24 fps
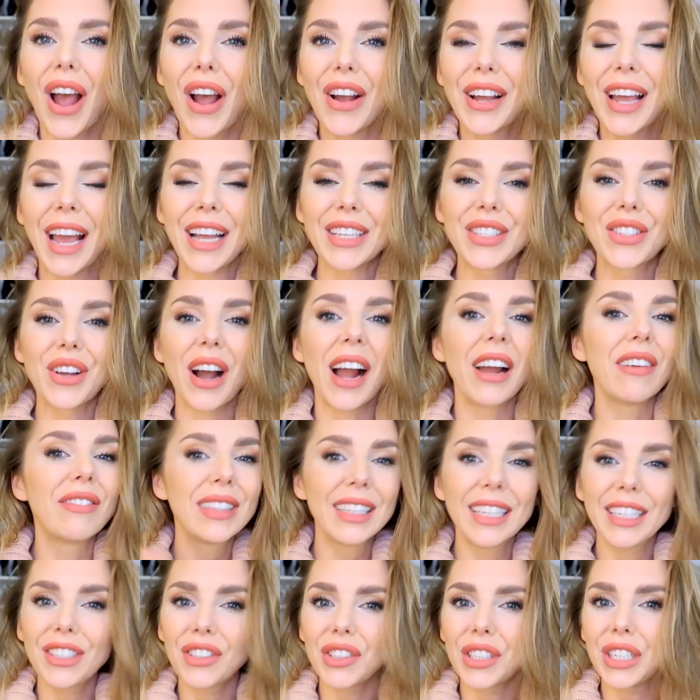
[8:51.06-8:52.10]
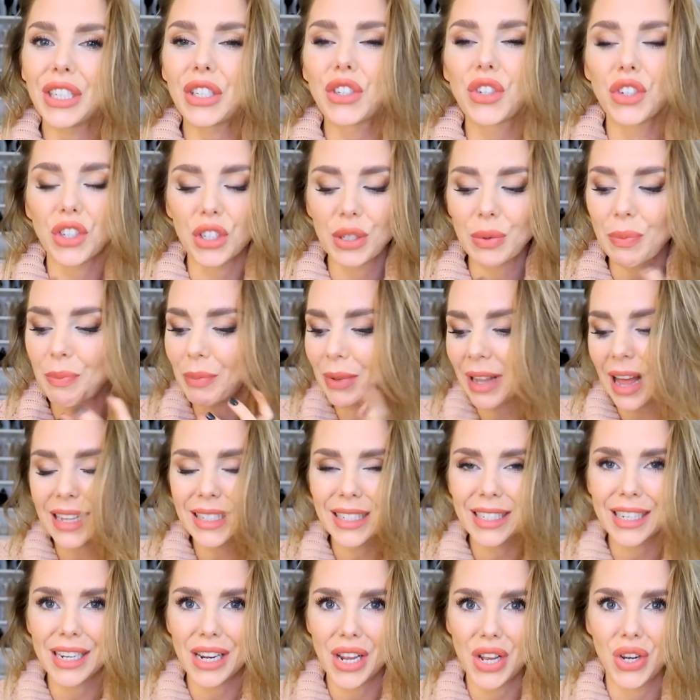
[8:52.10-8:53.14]
Okay, so I've literally just
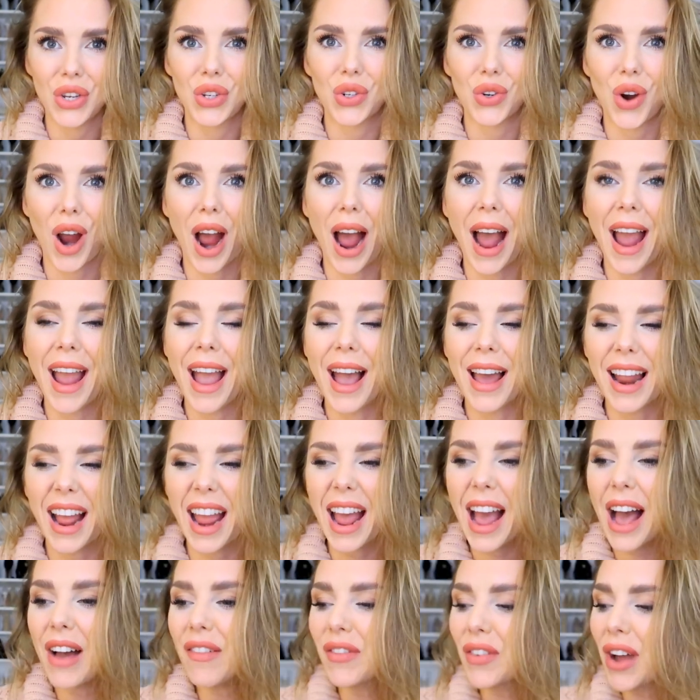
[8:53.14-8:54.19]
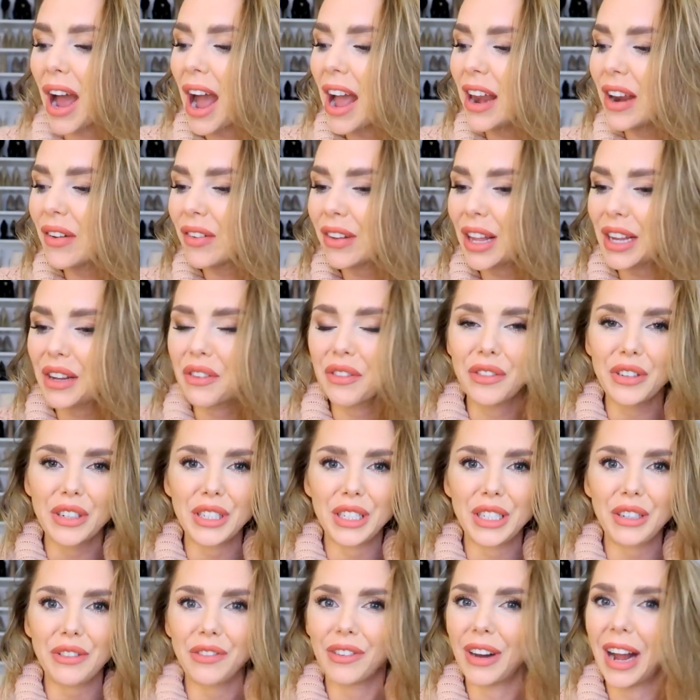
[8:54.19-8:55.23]
blasted it dry, and I have kind of like
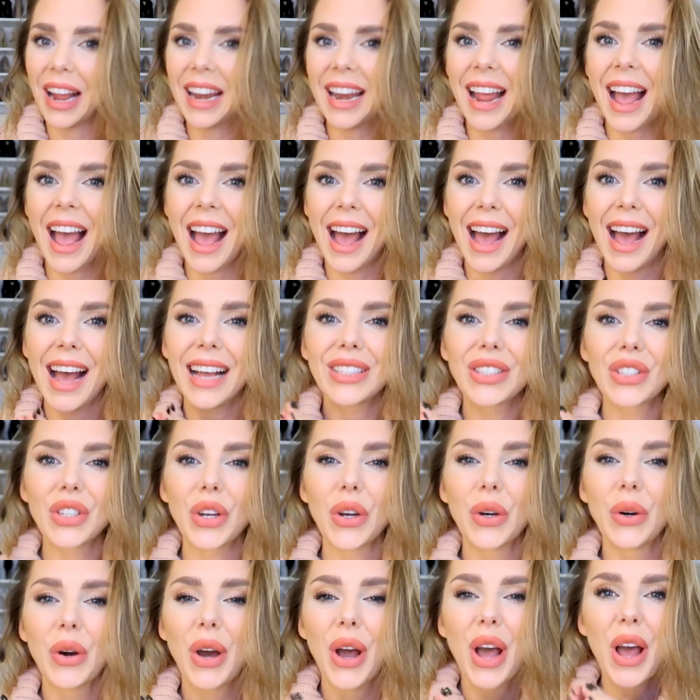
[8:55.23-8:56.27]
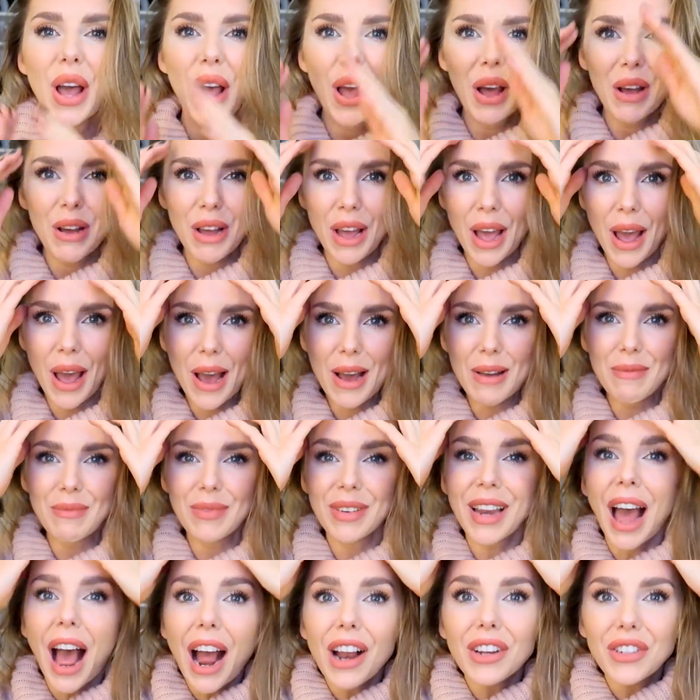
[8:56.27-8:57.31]
frizzy fine hair, so
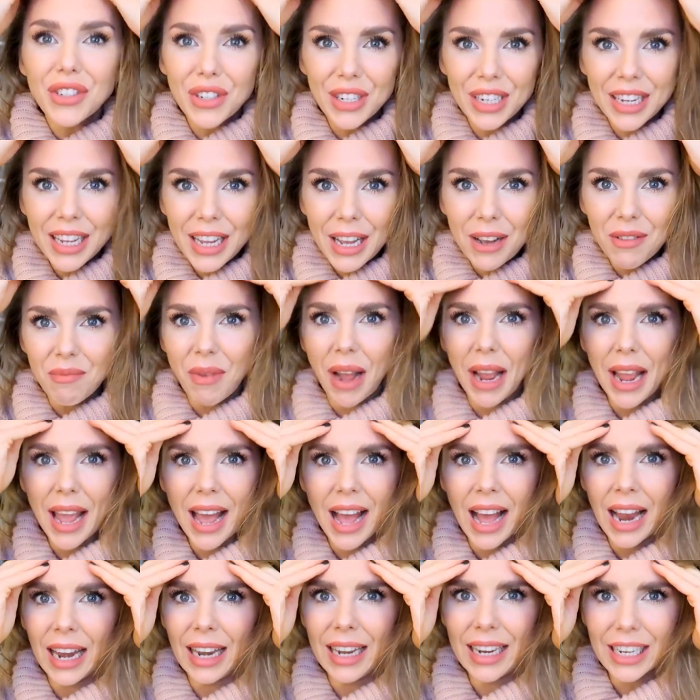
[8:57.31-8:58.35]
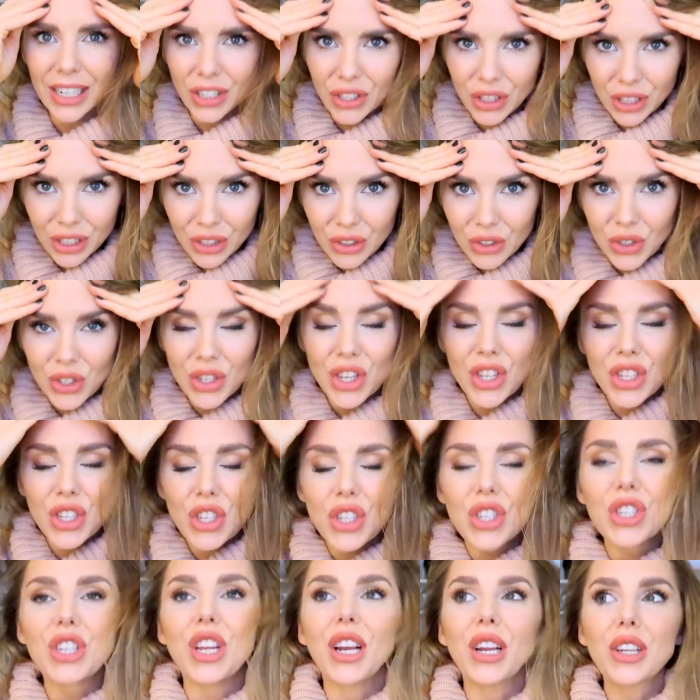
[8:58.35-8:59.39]
naturally, my hair literally just
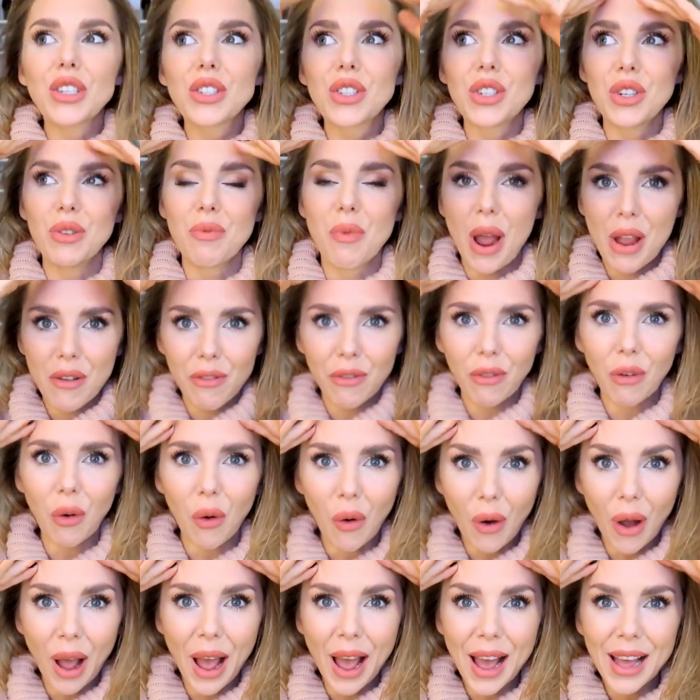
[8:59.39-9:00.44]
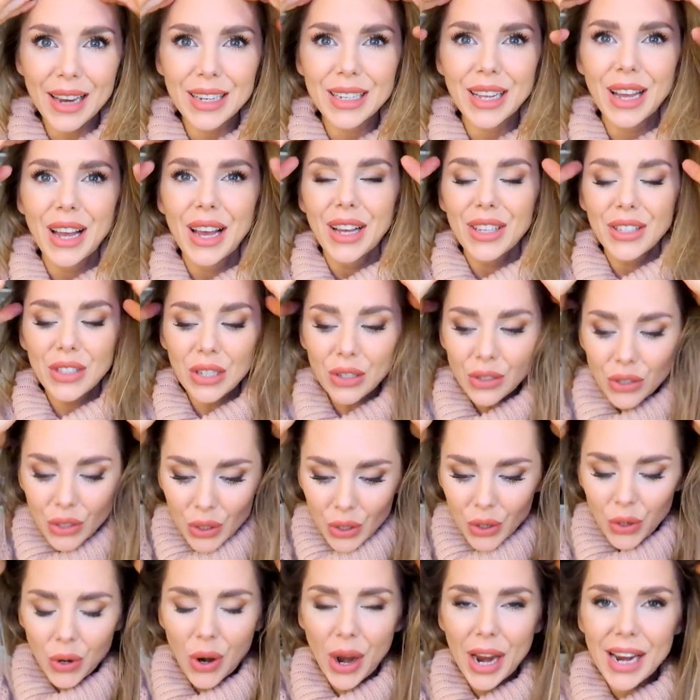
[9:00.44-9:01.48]
sticks to my forehead. So
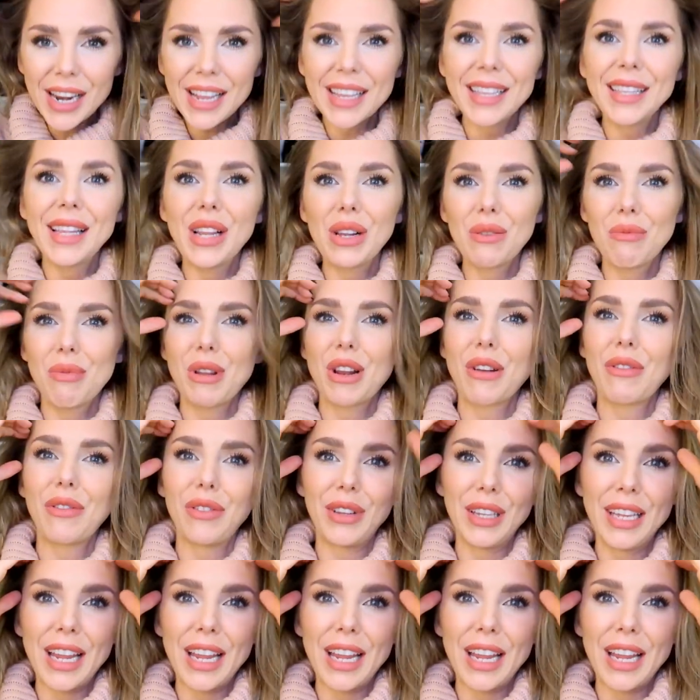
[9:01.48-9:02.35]
to create a little bit of